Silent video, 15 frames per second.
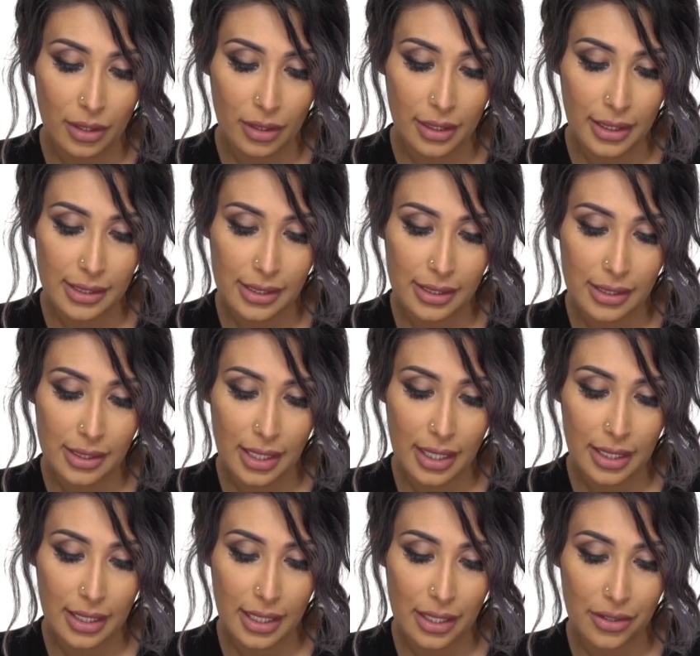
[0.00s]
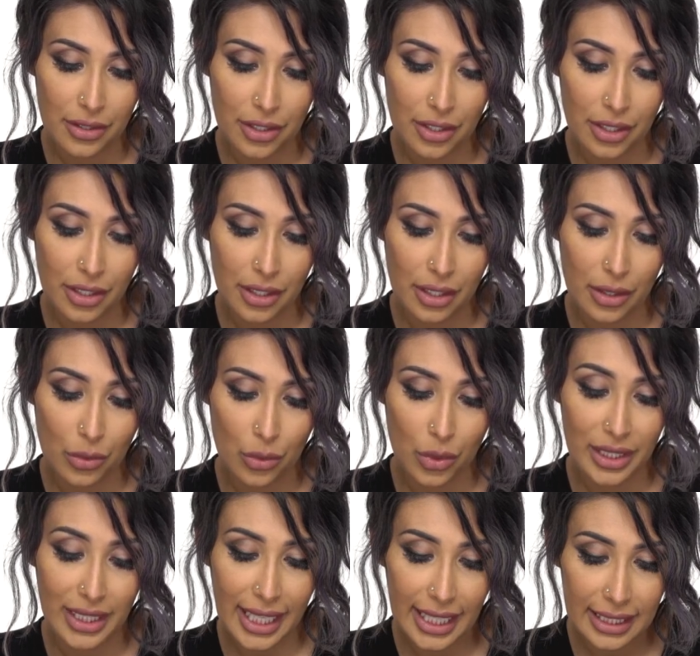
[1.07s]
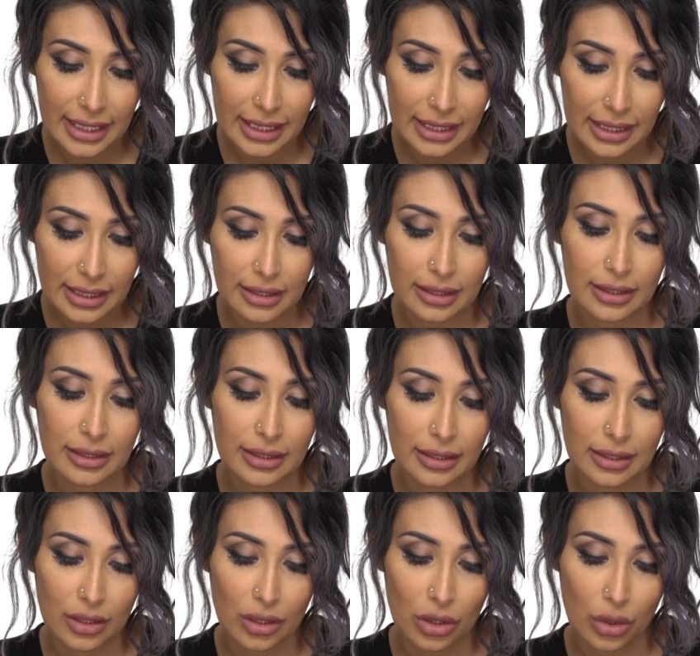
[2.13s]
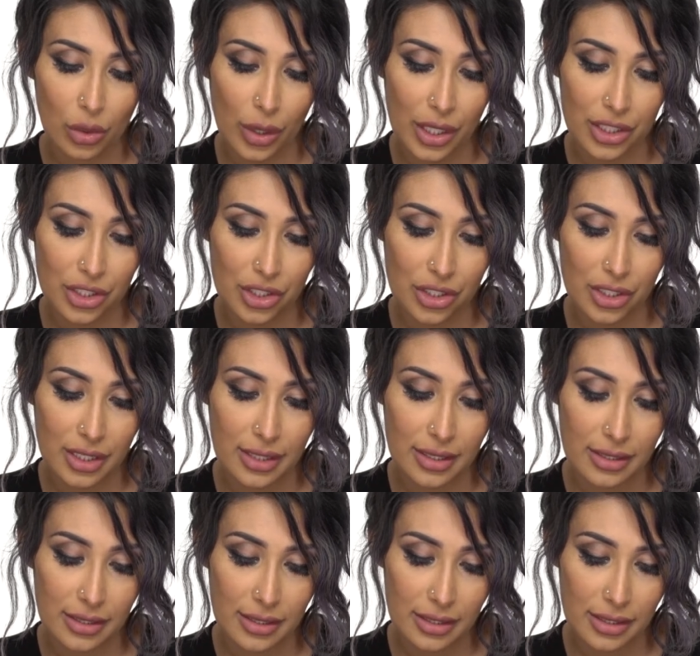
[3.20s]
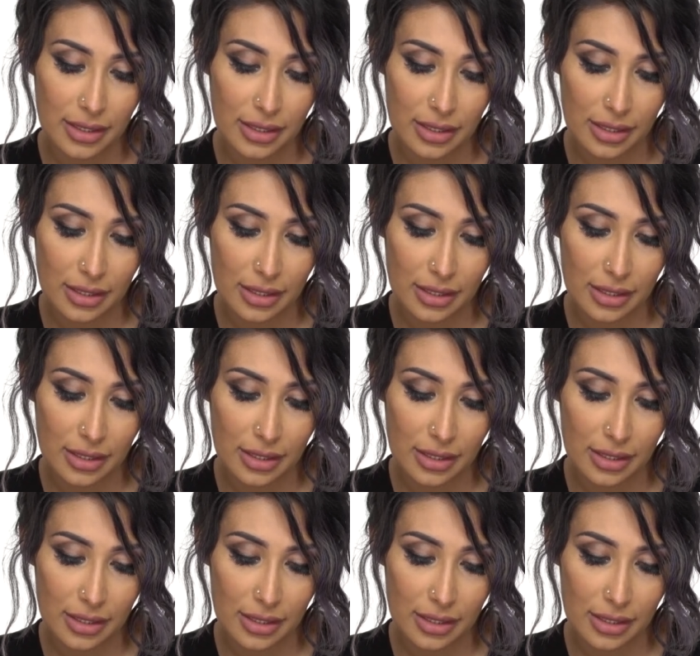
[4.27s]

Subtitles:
Let's see any other related questions.